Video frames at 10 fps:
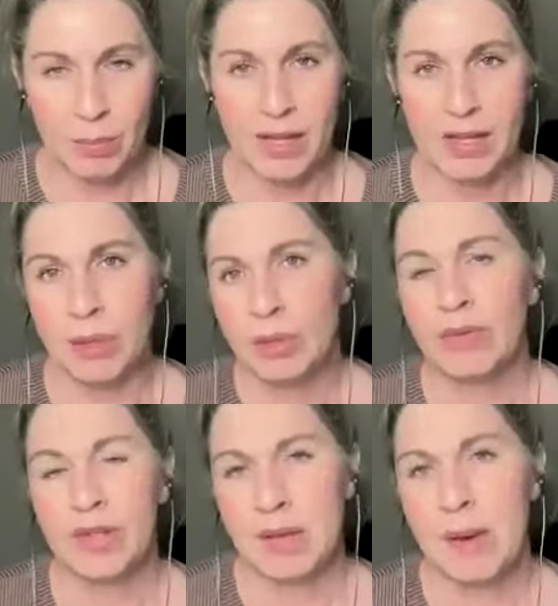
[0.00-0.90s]
but the
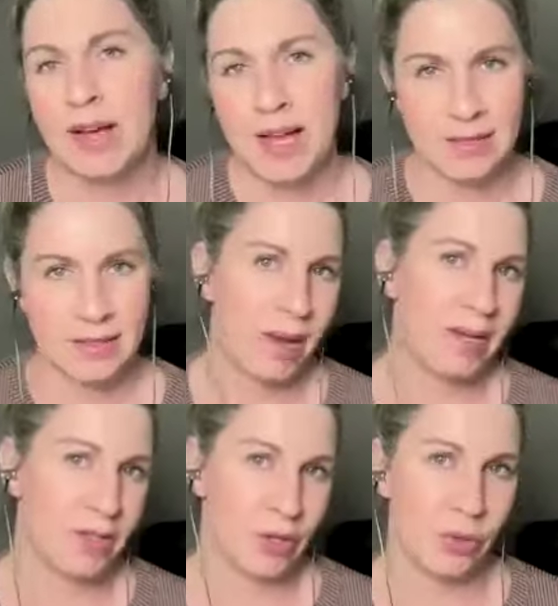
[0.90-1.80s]
beautiful thing about
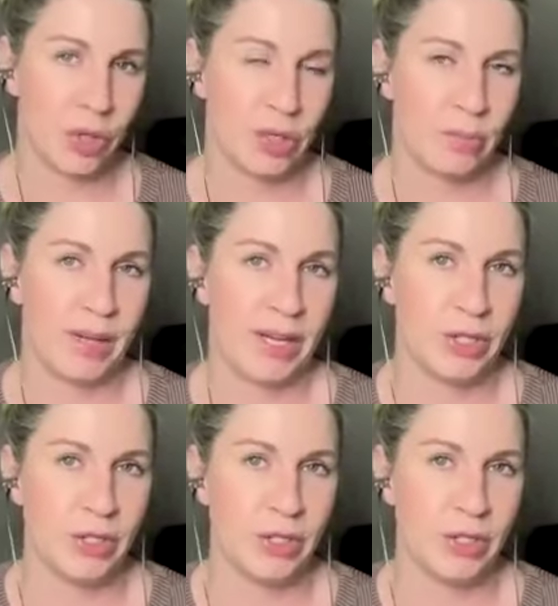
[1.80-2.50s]
customizing a nutrition plan